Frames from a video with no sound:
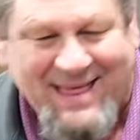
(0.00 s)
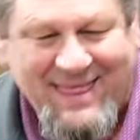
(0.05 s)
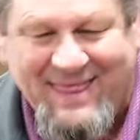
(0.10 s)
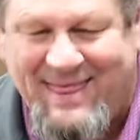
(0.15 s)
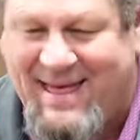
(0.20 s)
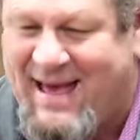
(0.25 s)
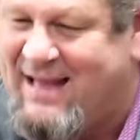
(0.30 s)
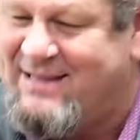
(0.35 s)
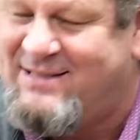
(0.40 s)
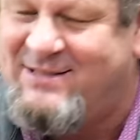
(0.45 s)

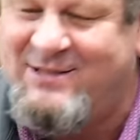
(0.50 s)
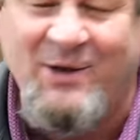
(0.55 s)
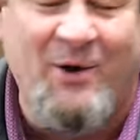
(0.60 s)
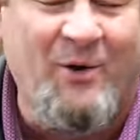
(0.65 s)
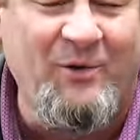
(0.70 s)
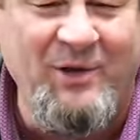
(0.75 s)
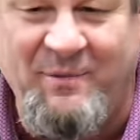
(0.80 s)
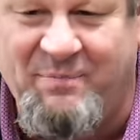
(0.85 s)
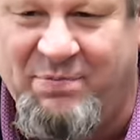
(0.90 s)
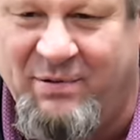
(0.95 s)
that's the
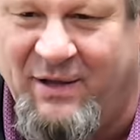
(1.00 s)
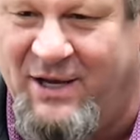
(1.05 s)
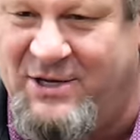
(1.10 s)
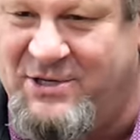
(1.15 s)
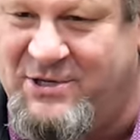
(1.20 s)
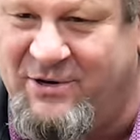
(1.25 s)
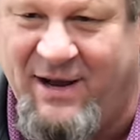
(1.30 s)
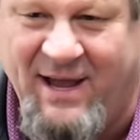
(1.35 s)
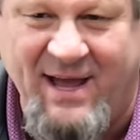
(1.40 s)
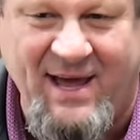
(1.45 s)
only
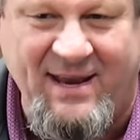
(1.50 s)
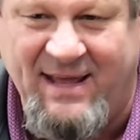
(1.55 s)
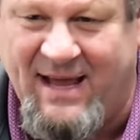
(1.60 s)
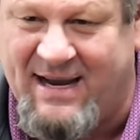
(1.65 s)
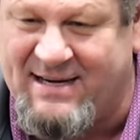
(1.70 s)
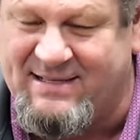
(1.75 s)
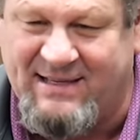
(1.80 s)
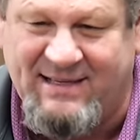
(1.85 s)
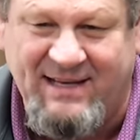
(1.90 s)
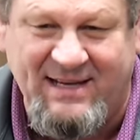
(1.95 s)
place your hand
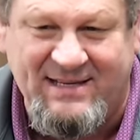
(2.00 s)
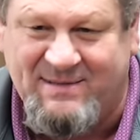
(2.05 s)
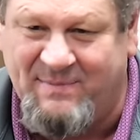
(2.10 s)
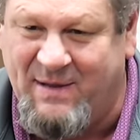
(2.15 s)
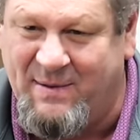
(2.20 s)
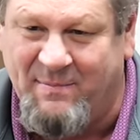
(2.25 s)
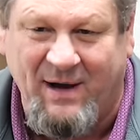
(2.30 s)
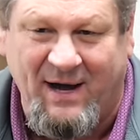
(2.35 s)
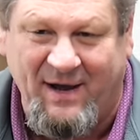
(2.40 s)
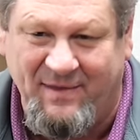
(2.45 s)
actually needs to
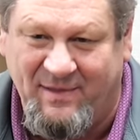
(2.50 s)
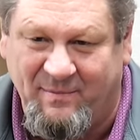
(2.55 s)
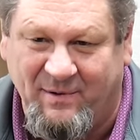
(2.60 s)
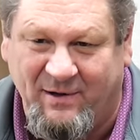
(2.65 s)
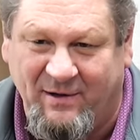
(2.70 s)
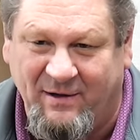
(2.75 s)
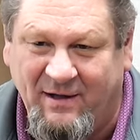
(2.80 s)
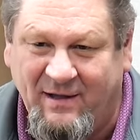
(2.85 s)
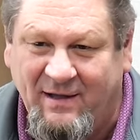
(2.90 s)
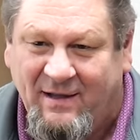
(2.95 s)
be behind the
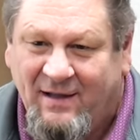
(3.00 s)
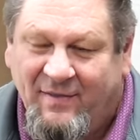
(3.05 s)
ball.